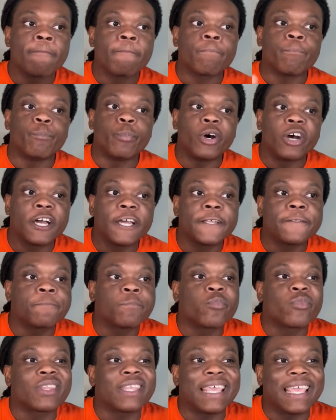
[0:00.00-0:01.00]
but
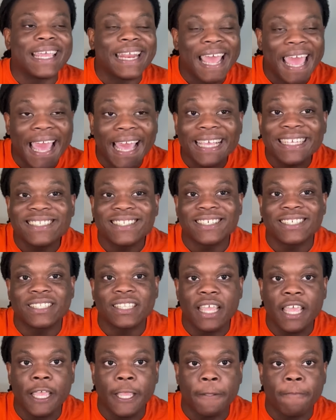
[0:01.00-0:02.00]
it has to
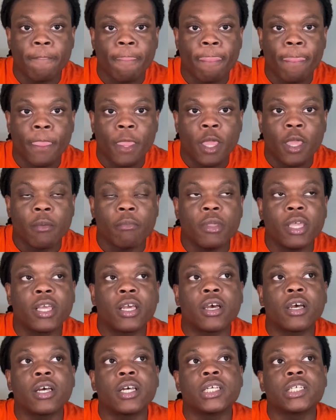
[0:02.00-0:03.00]
sting
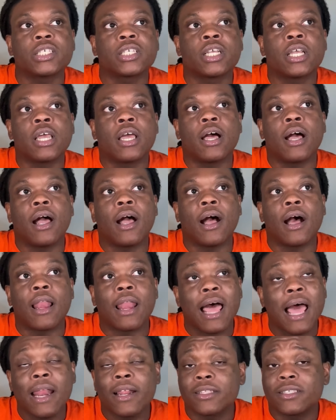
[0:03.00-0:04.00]
because a
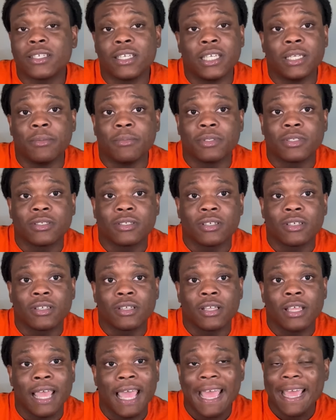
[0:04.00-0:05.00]
lot of teams
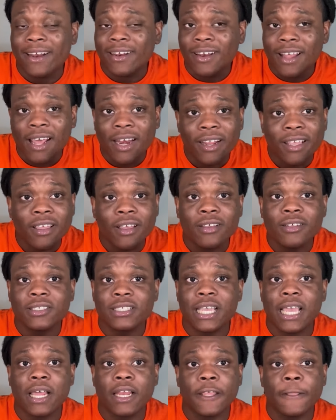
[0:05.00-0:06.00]
had a lot of young
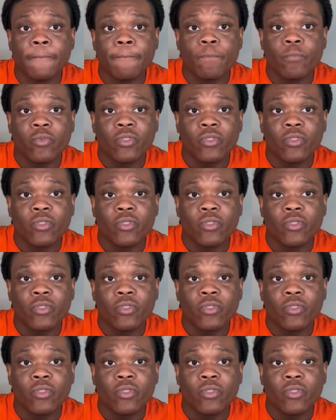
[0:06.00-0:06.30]
talent.